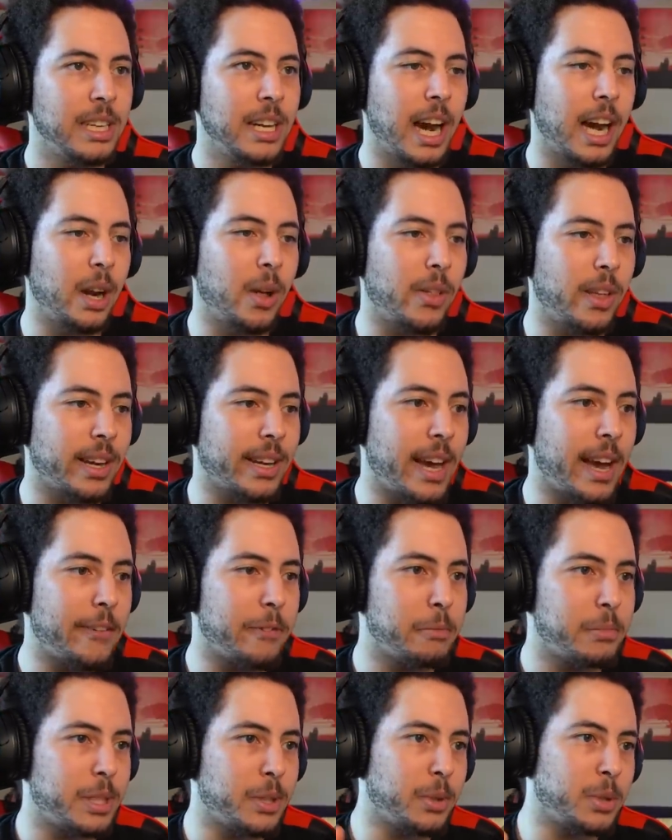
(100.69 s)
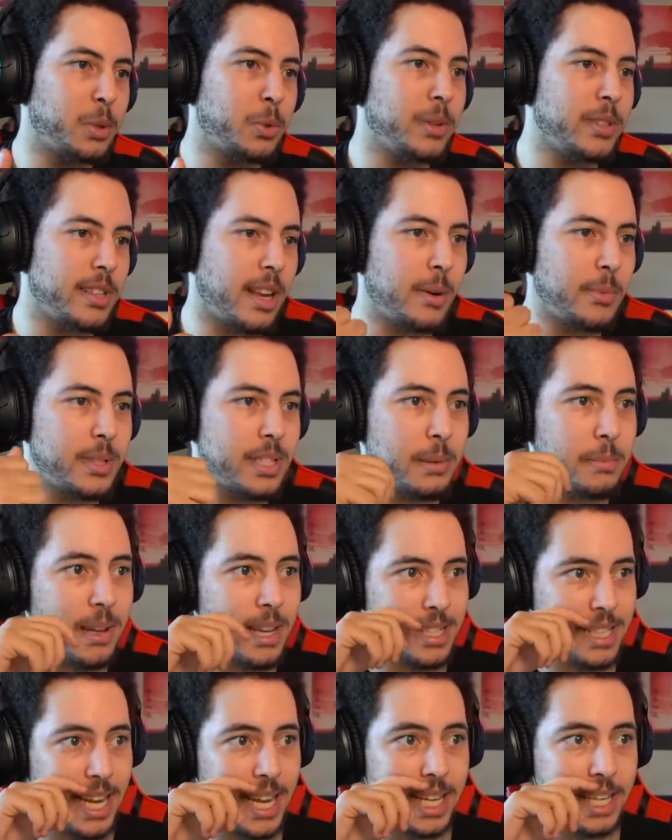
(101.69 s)
I know that guy from Shiratorizawa is the
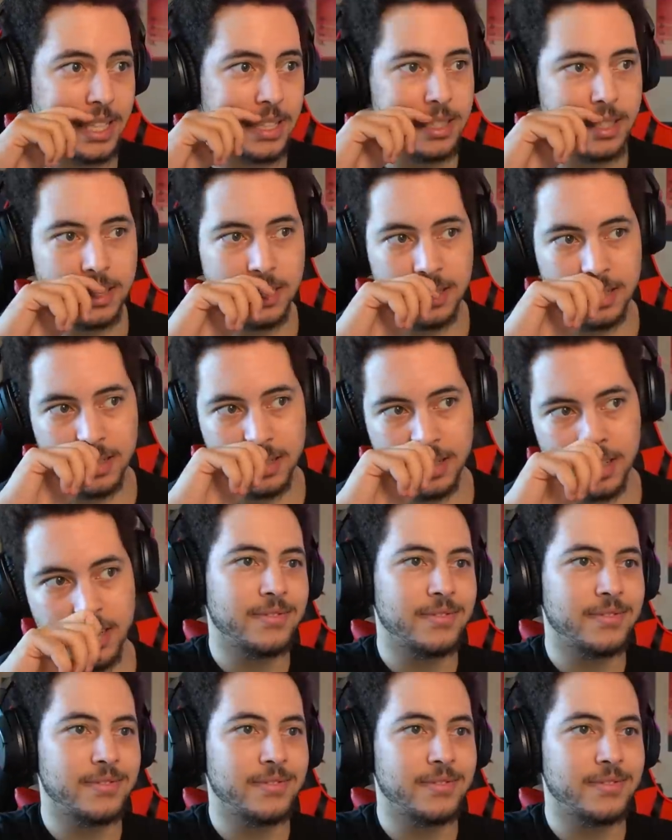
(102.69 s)
best ace.